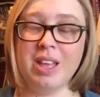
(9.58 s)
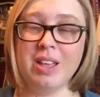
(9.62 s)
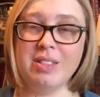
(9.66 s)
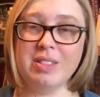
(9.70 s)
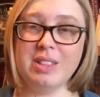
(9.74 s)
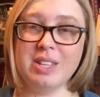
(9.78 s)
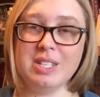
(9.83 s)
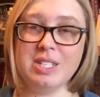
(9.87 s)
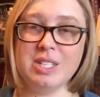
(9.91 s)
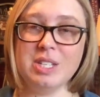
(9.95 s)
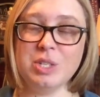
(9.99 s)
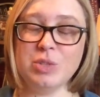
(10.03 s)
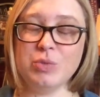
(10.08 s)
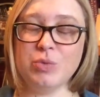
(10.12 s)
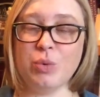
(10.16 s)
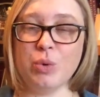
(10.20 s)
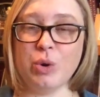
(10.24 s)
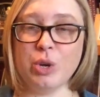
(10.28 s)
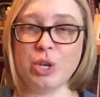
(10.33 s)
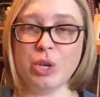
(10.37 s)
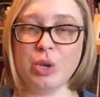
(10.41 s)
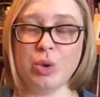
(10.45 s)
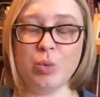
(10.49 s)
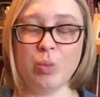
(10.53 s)
This is for
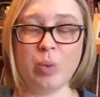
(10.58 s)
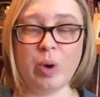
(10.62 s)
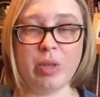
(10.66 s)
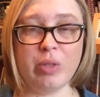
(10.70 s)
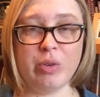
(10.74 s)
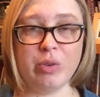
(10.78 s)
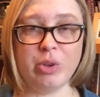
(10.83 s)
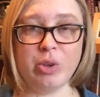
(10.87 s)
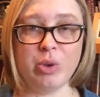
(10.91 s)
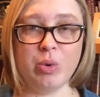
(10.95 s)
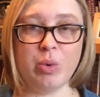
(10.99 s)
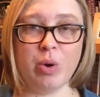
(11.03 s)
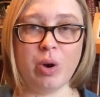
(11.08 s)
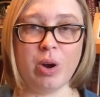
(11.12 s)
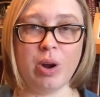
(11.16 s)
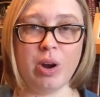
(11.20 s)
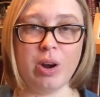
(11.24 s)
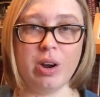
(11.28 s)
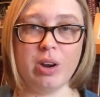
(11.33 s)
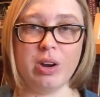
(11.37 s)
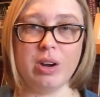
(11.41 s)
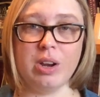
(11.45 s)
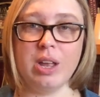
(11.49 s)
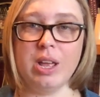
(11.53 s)
you whether you
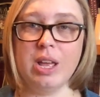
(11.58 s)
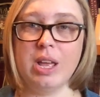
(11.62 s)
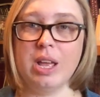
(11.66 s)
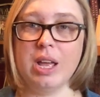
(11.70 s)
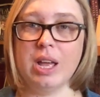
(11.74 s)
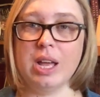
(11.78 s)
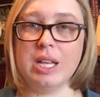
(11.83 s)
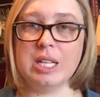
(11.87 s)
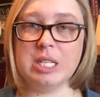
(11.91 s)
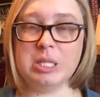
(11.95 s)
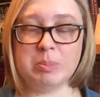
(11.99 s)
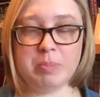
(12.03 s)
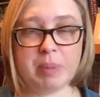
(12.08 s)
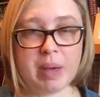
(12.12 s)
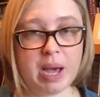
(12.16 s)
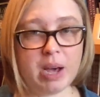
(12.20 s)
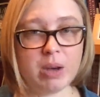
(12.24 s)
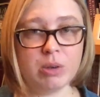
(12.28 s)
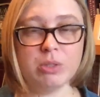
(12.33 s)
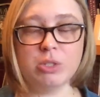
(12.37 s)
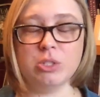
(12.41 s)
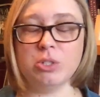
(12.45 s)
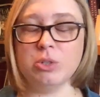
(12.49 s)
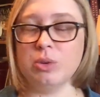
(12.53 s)
are a
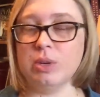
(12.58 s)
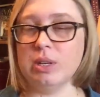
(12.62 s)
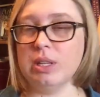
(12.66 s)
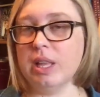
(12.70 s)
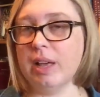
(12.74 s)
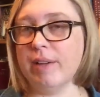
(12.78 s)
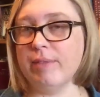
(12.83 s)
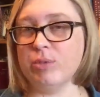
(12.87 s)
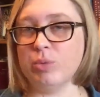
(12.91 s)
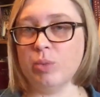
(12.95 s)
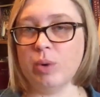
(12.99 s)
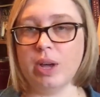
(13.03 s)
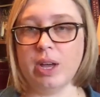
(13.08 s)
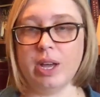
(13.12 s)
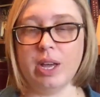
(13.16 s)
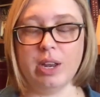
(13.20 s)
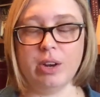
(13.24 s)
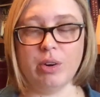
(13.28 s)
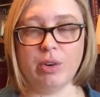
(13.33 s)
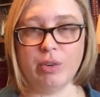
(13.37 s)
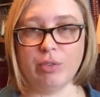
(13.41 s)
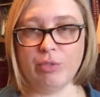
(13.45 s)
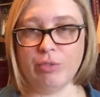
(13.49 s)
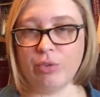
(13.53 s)
spouse or a loved one
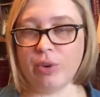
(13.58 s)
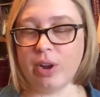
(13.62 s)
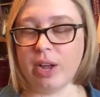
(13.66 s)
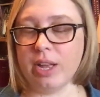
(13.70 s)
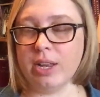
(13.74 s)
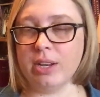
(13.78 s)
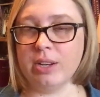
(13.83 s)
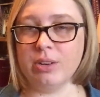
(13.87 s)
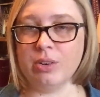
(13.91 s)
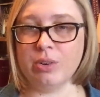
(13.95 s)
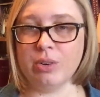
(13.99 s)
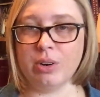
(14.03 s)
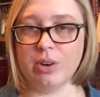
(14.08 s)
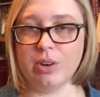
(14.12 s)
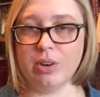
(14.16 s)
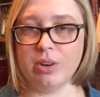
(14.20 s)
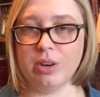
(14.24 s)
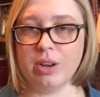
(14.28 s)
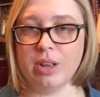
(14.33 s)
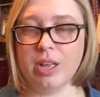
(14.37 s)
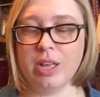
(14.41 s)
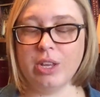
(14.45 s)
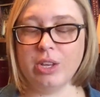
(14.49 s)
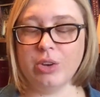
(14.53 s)
or a friend or
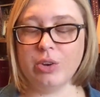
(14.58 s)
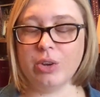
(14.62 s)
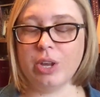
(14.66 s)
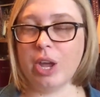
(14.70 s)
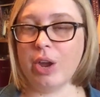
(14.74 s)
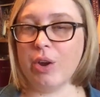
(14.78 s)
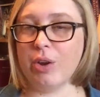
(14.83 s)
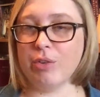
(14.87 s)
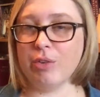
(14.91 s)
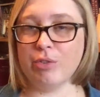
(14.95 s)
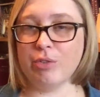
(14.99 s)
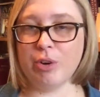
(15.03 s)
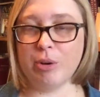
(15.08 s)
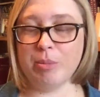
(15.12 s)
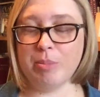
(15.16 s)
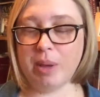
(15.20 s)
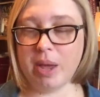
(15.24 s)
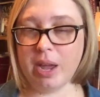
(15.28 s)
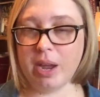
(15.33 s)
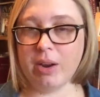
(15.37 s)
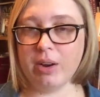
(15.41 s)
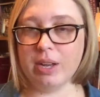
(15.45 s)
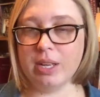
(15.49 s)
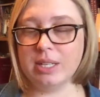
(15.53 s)
you're caring for a
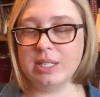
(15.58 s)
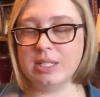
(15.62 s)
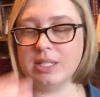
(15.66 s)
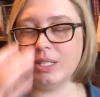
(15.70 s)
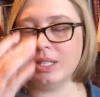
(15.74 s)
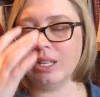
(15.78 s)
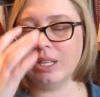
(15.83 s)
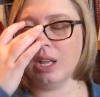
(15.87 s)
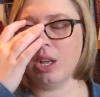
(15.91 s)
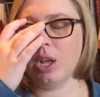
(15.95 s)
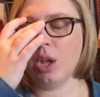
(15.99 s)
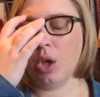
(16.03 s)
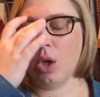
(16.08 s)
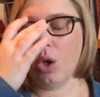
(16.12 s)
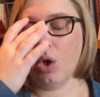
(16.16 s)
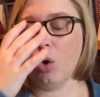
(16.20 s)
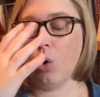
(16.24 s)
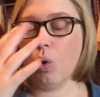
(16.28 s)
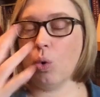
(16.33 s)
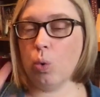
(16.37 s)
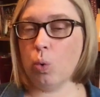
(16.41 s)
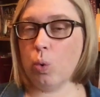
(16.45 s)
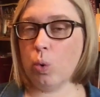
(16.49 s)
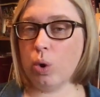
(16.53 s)
parent,
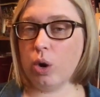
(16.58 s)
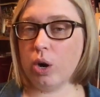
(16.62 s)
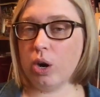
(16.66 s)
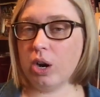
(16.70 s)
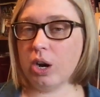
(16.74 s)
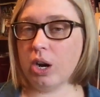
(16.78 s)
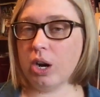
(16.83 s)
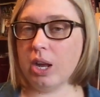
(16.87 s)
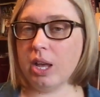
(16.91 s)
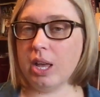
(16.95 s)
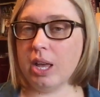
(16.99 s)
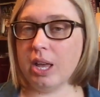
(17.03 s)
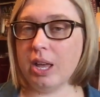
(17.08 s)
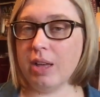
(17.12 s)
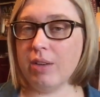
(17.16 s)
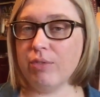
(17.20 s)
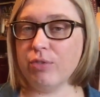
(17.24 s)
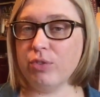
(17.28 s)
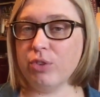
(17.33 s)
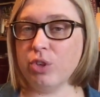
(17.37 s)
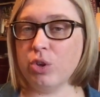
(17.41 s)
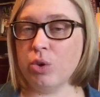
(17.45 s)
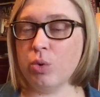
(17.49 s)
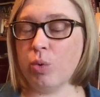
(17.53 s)
or if
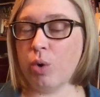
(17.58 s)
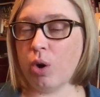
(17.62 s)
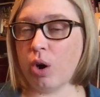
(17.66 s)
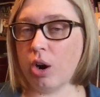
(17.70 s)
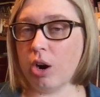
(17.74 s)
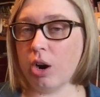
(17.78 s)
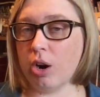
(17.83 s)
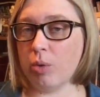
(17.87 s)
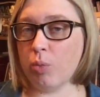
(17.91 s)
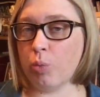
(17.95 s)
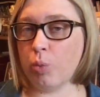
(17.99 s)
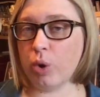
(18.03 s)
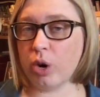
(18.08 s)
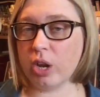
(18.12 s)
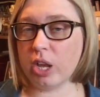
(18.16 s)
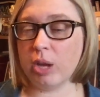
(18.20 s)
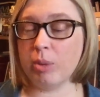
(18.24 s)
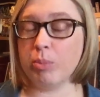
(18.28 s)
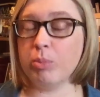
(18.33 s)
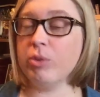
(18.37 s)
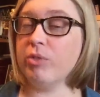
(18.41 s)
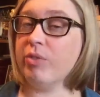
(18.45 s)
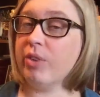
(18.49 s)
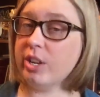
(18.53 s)
you are working
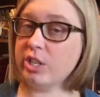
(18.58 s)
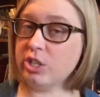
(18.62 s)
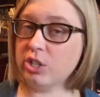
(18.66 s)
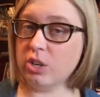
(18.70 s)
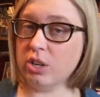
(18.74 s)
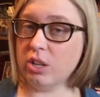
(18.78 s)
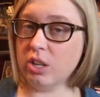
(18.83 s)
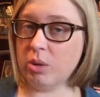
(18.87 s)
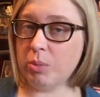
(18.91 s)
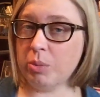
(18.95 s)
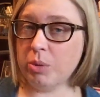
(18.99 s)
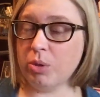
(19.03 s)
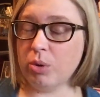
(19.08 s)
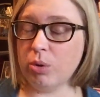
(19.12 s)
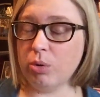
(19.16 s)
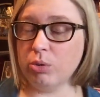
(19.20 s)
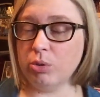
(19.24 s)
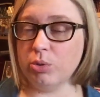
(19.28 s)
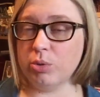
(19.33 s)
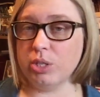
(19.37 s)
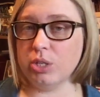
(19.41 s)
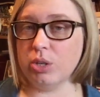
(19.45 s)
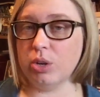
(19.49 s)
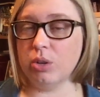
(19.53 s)
professionally with
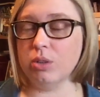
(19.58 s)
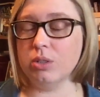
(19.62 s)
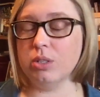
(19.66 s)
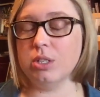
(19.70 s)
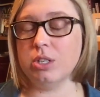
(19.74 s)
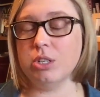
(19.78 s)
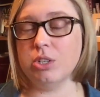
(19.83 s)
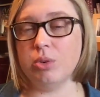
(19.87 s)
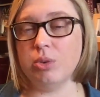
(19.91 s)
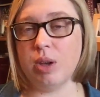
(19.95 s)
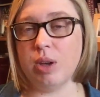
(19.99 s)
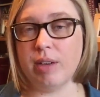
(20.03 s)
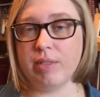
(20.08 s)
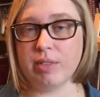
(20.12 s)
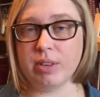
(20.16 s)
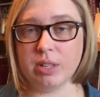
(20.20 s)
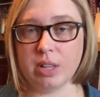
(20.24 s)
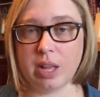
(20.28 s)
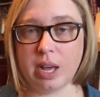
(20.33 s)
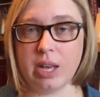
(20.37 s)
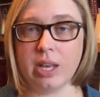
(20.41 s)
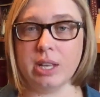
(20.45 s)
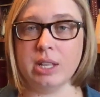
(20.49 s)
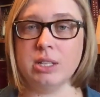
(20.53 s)
older adults and you have
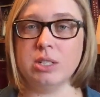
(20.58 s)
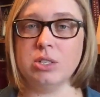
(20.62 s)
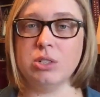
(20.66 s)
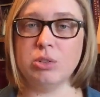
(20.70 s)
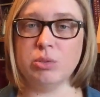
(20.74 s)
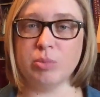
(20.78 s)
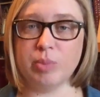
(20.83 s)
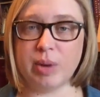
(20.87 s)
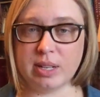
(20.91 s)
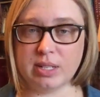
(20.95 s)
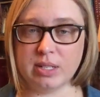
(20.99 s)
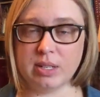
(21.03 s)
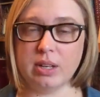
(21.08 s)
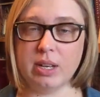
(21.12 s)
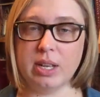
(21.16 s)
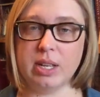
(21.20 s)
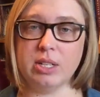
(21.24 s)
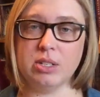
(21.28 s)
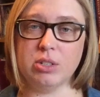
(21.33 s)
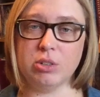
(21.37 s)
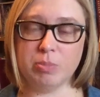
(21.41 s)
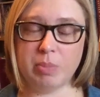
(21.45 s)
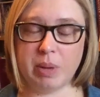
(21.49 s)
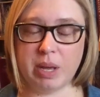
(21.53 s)
clients or
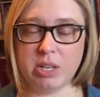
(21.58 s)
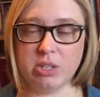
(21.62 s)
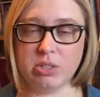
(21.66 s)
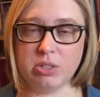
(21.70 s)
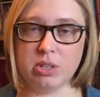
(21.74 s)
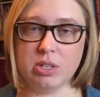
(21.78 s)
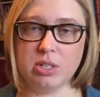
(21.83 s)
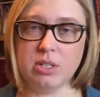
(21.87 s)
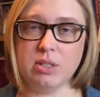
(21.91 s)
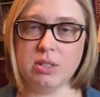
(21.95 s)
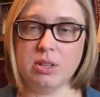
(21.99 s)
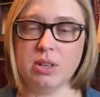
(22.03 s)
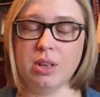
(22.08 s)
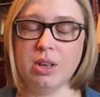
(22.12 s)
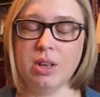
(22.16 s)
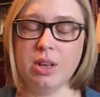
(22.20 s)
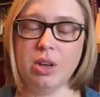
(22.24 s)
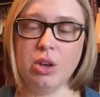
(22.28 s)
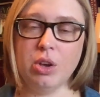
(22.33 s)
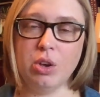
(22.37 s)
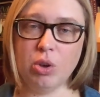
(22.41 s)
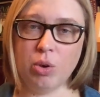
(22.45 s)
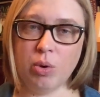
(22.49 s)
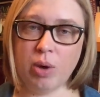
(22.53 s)
residents or patients
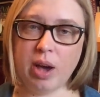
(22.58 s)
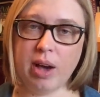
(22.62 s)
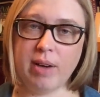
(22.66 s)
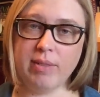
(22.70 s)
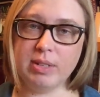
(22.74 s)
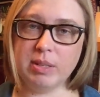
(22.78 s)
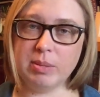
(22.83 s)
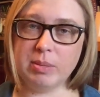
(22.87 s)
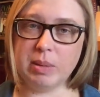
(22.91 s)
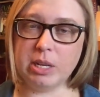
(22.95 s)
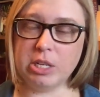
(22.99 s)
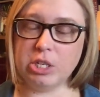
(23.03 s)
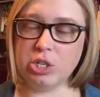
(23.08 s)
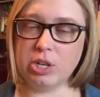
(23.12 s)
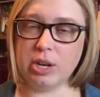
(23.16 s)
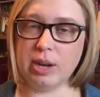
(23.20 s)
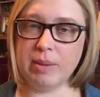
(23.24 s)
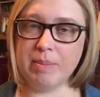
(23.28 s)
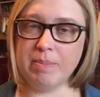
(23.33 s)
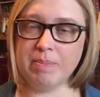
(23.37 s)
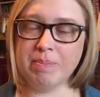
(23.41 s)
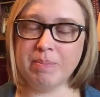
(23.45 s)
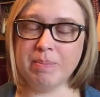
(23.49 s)
who have dementia.